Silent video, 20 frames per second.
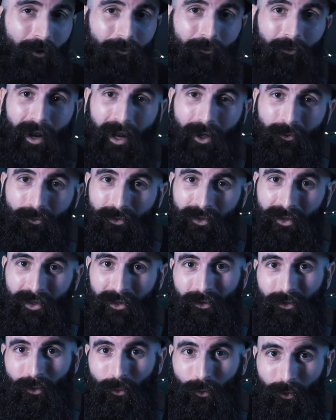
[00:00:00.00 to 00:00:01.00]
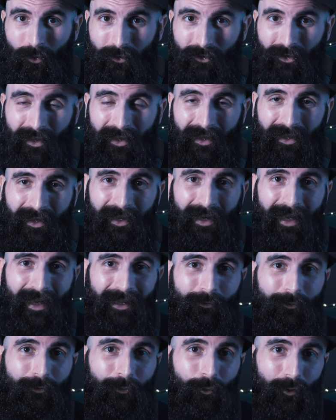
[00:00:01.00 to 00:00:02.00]
around these chords,
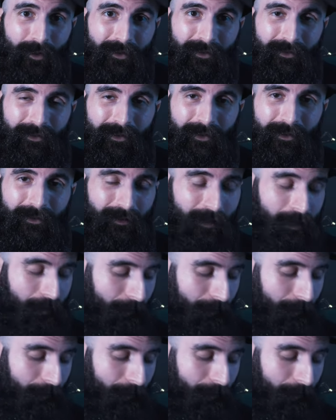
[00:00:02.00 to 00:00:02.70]
like for instance